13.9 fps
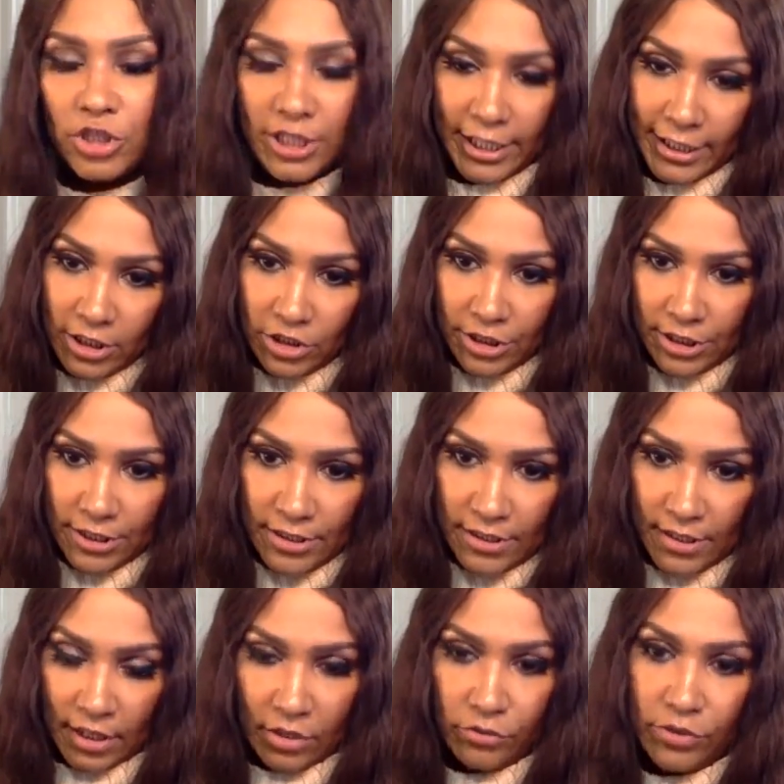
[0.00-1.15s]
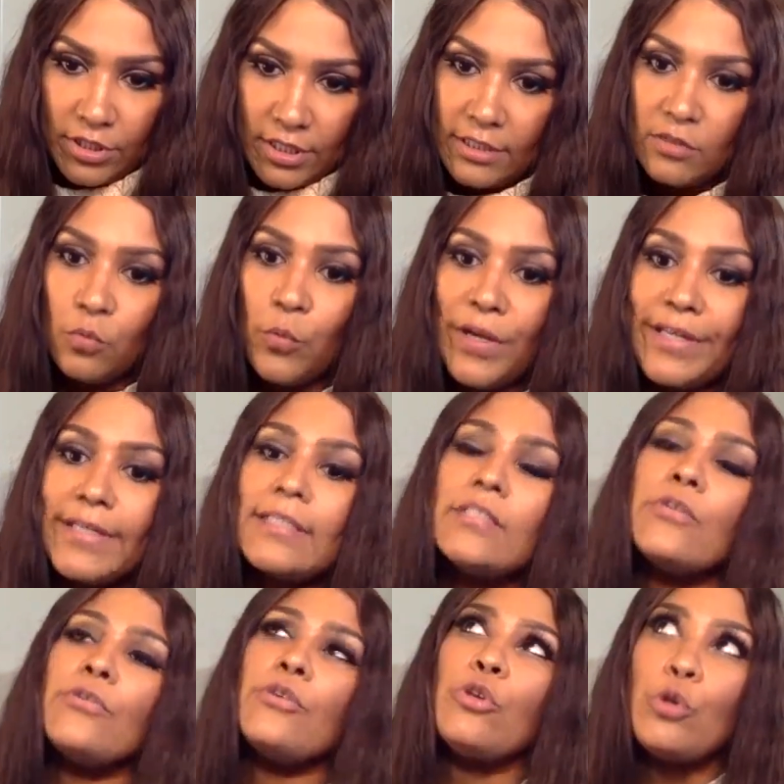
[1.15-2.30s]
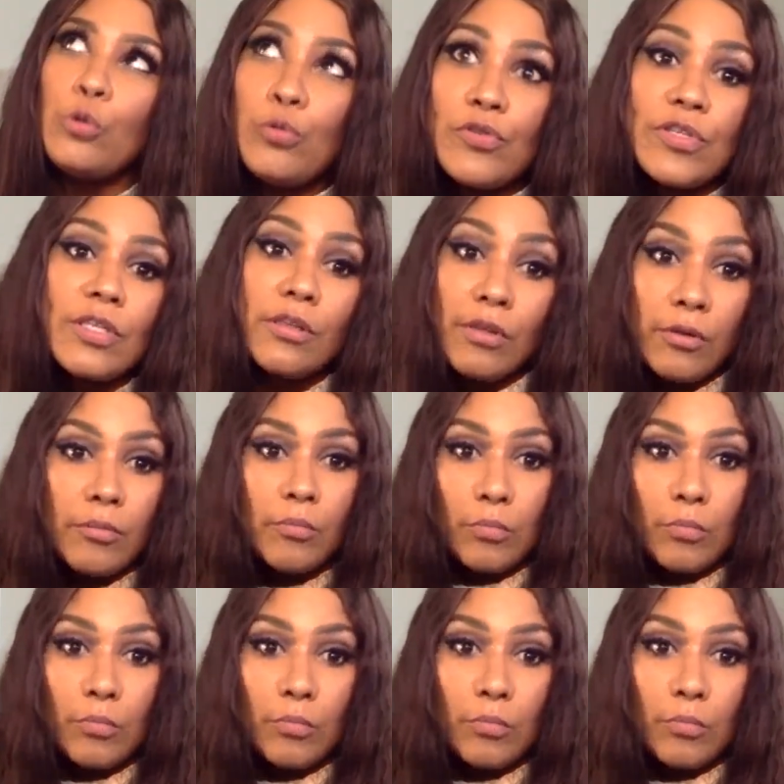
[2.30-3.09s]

changes, then you just need to wait until you see them.